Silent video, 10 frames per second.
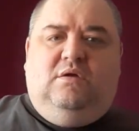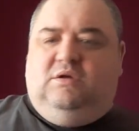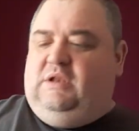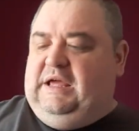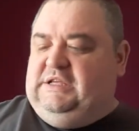
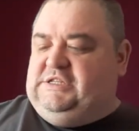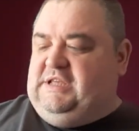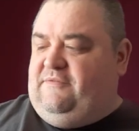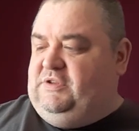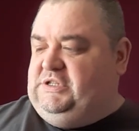late
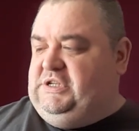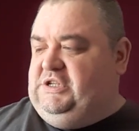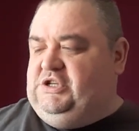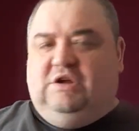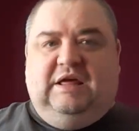
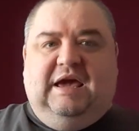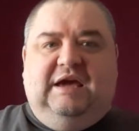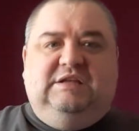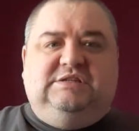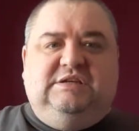70s, early
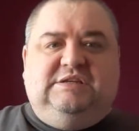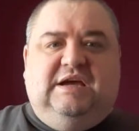80s